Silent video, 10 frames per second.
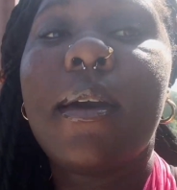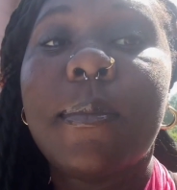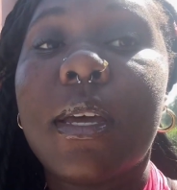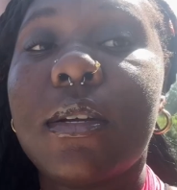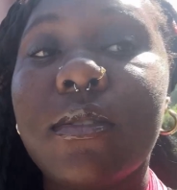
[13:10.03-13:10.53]

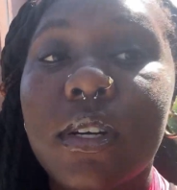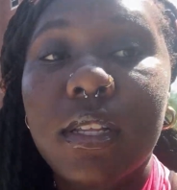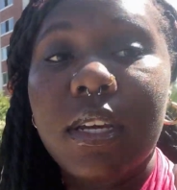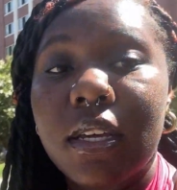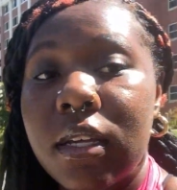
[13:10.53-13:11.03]
I'm gonna
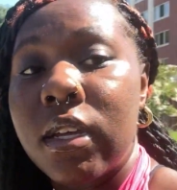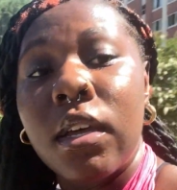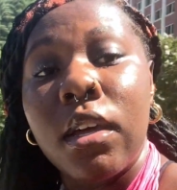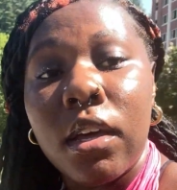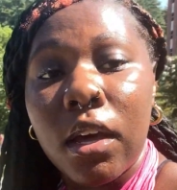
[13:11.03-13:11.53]
really
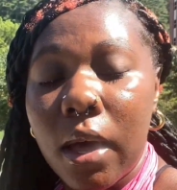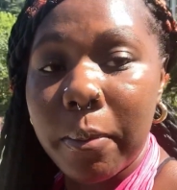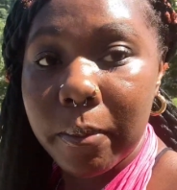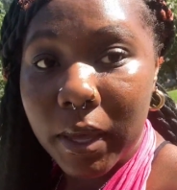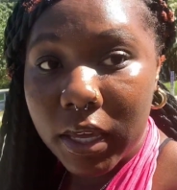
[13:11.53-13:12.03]

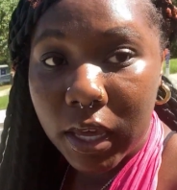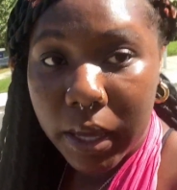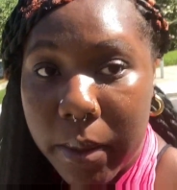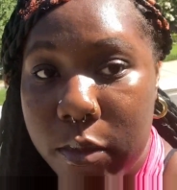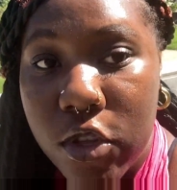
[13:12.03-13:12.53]
up my
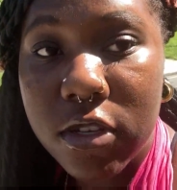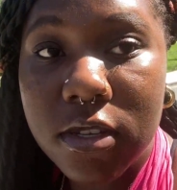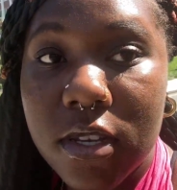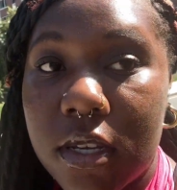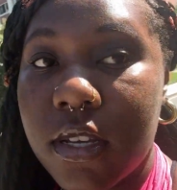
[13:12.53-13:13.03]
game
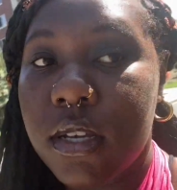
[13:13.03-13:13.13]
just to